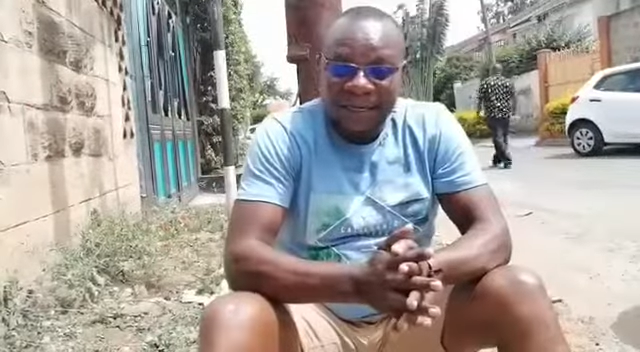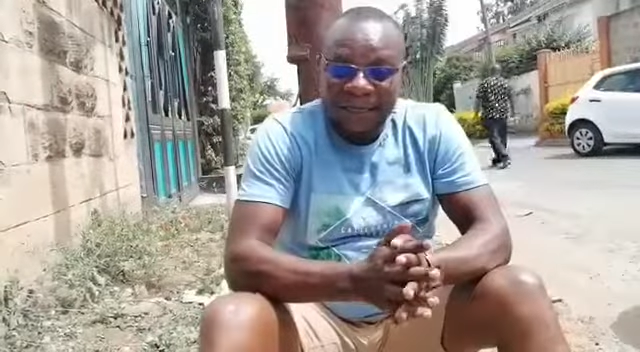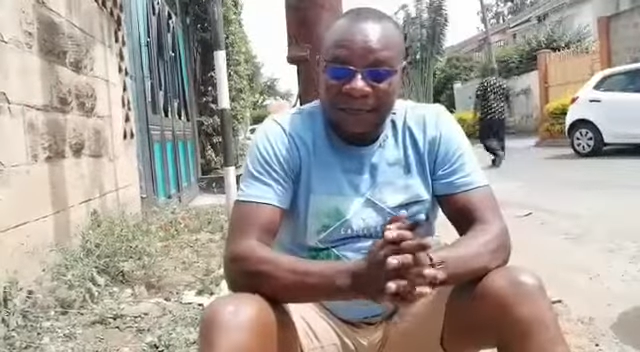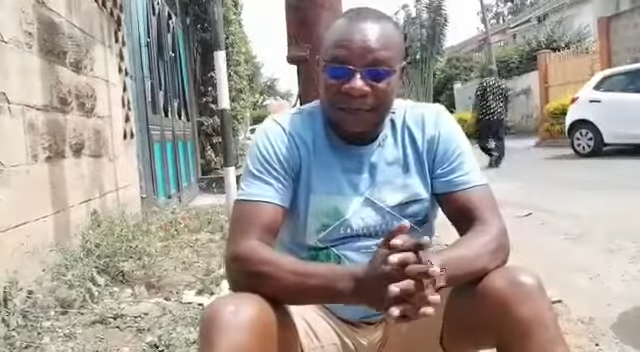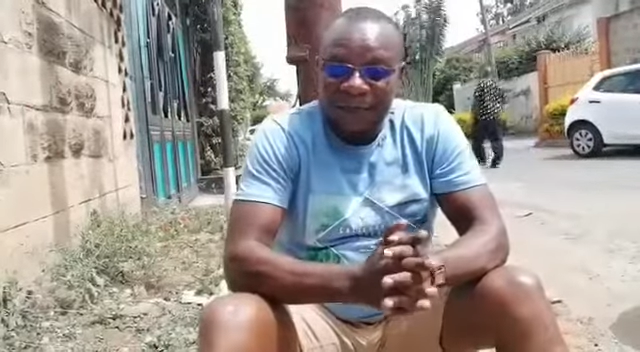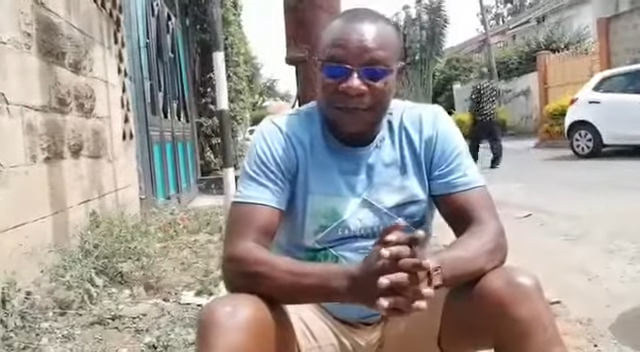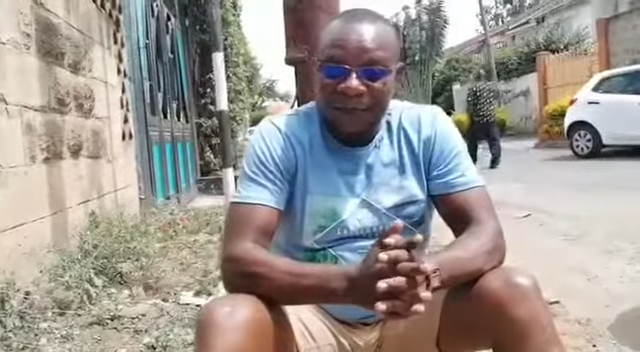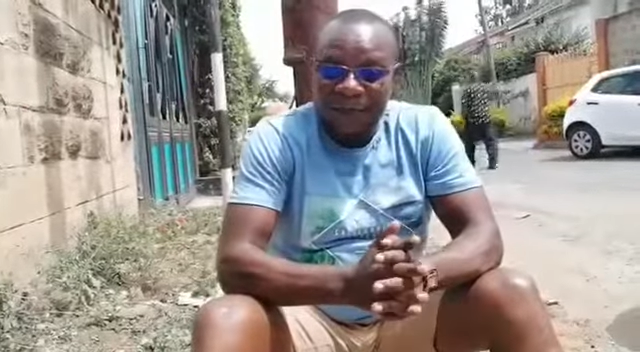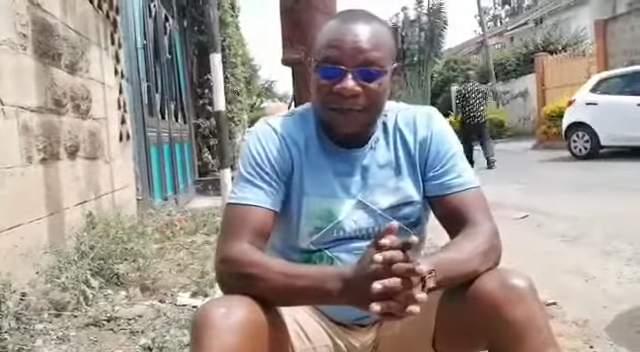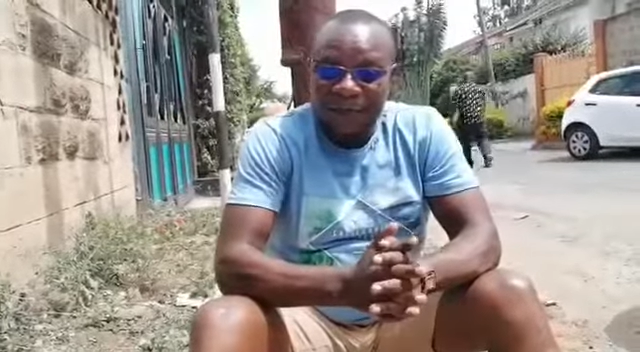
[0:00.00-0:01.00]
So
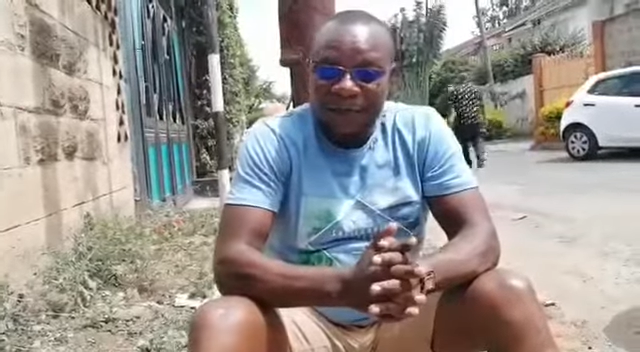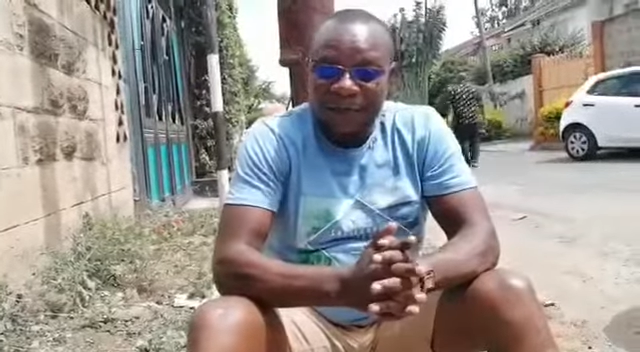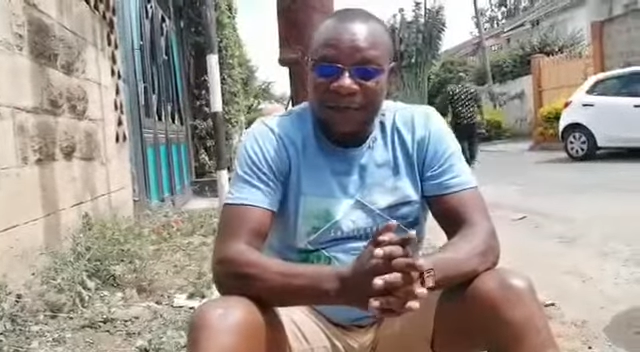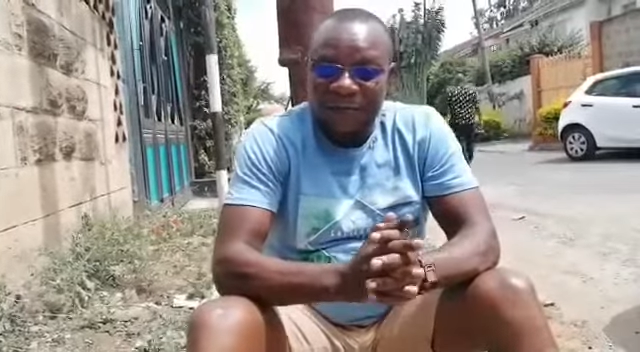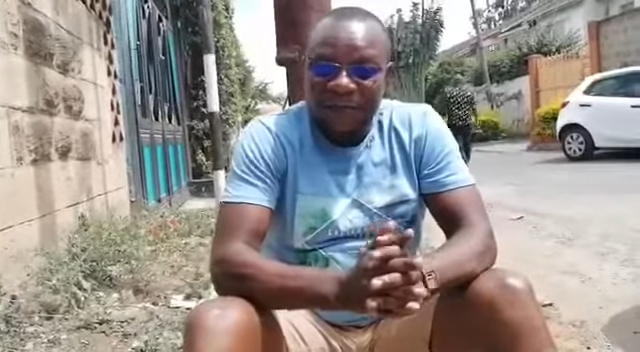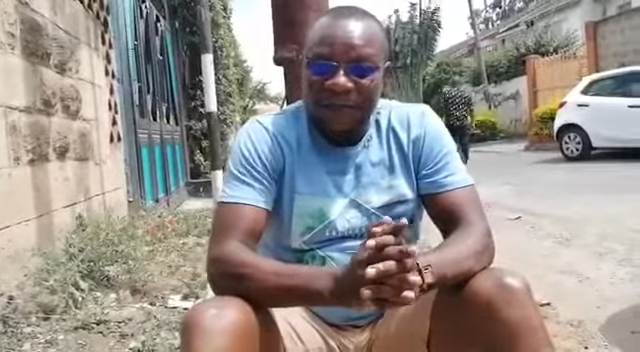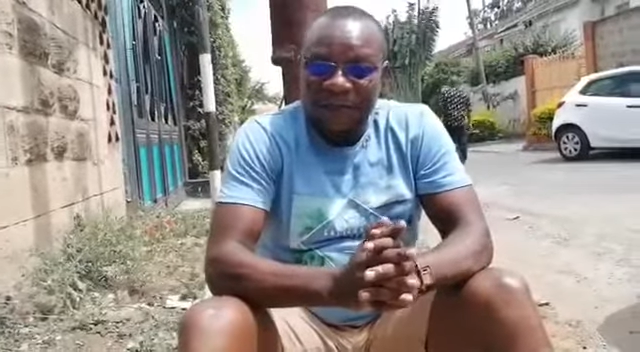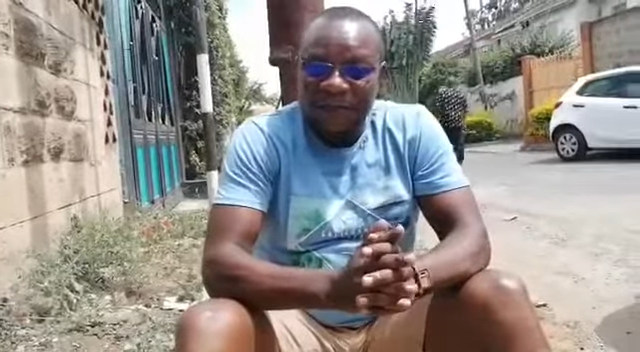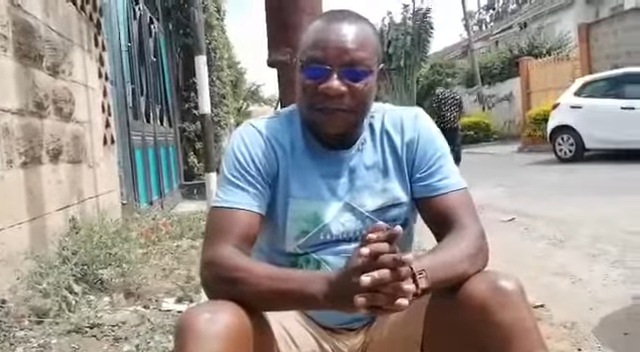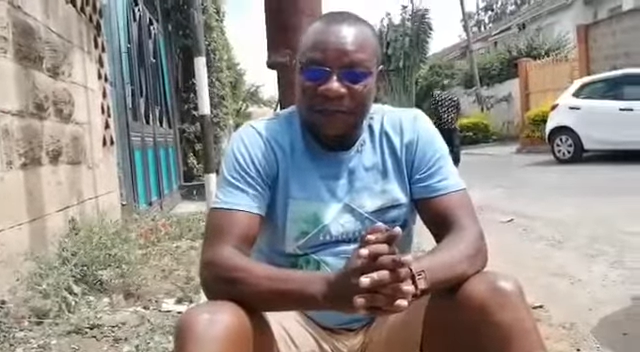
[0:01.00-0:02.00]
you better
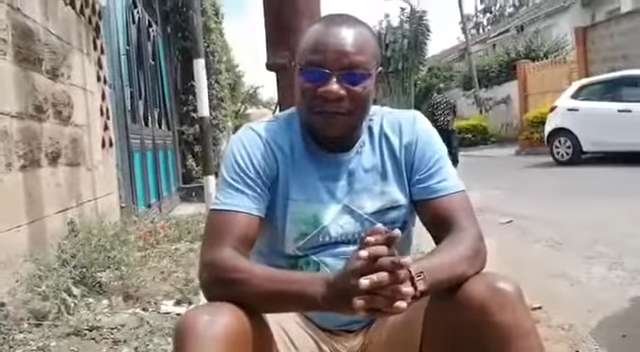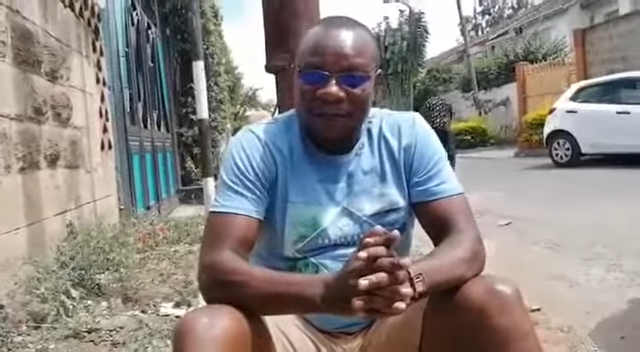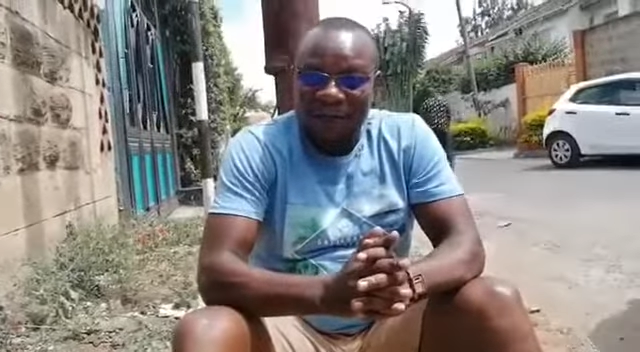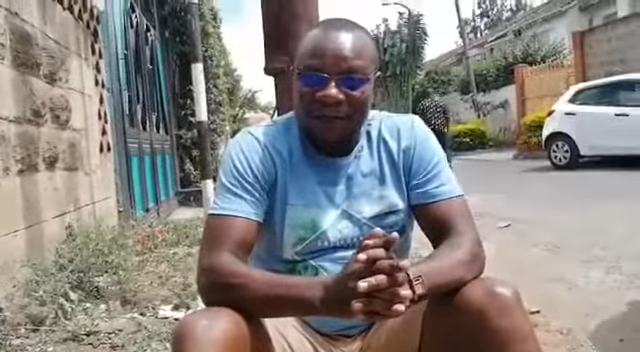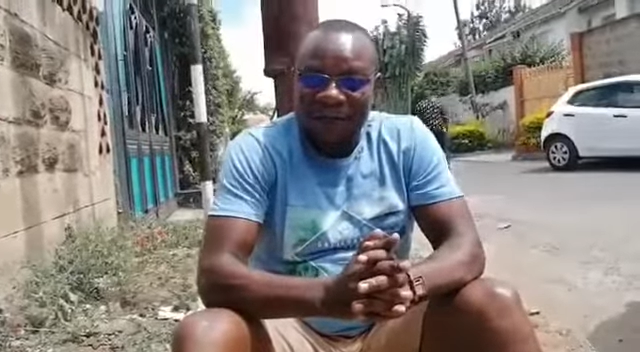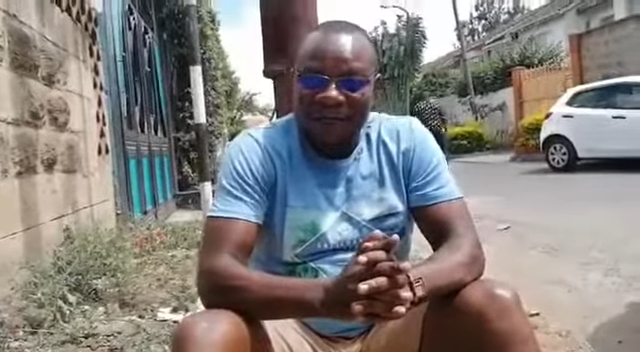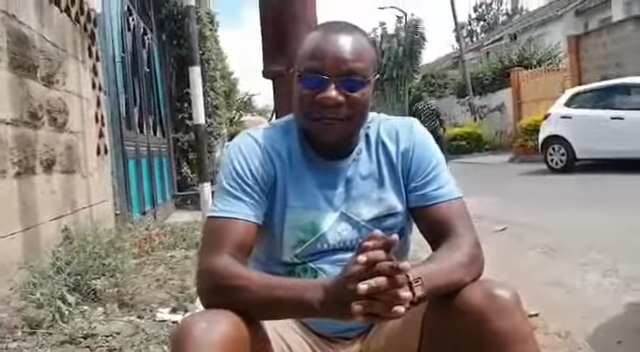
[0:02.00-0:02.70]
do what we call